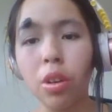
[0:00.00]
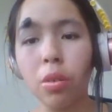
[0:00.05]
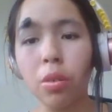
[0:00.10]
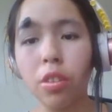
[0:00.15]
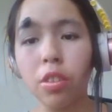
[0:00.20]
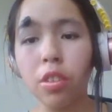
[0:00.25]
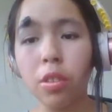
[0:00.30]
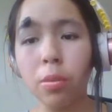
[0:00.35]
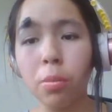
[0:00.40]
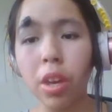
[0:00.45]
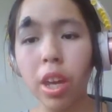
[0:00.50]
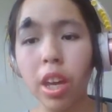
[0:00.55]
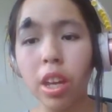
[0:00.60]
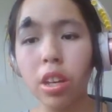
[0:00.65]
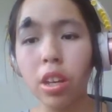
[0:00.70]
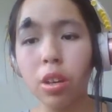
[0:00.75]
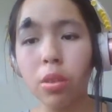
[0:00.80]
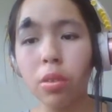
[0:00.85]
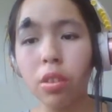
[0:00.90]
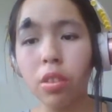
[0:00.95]
was a
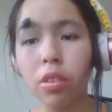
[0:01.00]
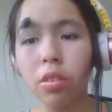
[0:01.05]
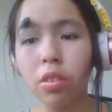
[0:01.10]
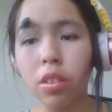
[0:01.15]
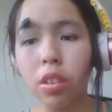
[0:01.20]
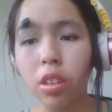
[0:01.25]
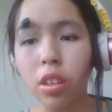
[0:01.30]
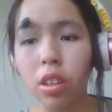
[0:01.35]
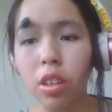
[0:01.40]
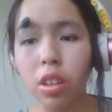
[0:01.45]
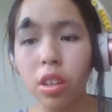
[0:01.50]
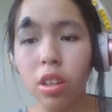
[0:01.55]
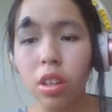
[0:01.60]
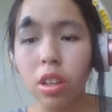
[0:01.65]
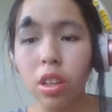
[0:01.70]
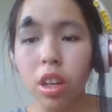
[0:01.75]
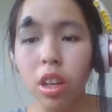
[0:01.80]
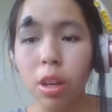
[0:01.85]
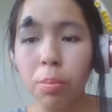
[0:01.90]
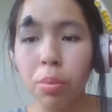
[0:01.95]
man who was
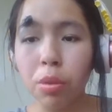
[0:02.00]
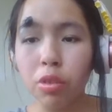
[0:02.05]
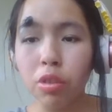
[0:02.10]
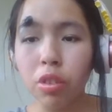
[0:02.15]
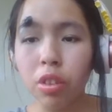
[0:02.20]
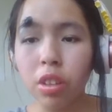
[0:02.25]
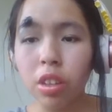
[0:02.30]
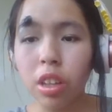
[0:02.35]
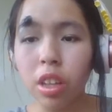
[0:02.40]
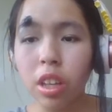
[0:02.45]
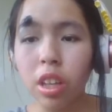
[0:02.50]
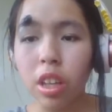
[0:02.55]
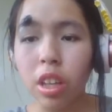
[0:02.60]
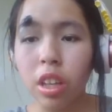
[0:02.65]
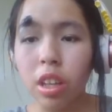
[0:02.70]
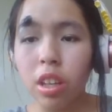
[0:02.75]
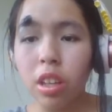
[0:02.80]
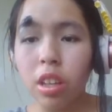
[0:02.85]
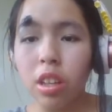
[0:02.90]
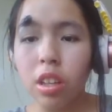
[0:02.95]
habitually,
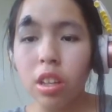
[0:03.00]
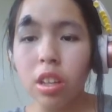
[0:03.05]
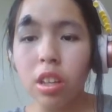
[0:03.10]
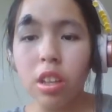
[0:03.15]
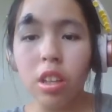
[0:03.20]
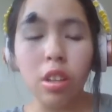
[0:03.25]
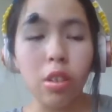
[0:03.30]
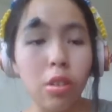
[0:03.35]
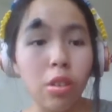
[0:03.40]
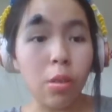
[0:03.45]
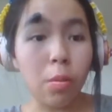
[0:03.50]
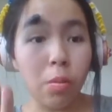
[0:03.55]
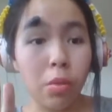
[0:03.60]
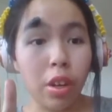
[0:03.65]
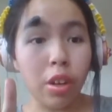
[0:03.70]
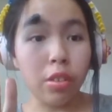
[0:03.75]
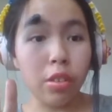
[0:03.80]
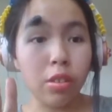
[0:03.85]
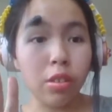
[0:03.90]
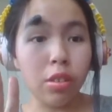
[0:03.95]

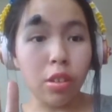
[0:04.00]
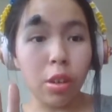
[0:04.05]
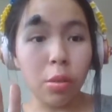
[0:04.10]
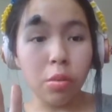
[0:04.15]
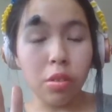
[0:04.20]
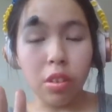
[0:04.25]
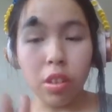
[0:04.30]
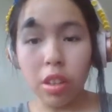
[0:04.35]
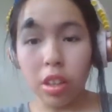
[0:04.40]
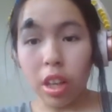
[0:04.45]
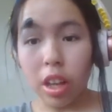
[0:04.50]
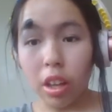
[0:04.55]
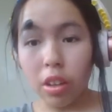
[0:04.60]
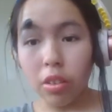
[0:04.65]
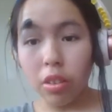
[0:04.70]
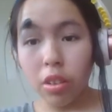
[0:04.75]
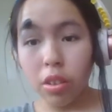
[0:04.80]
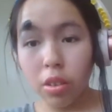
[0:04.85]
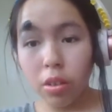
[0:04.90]
not saying that,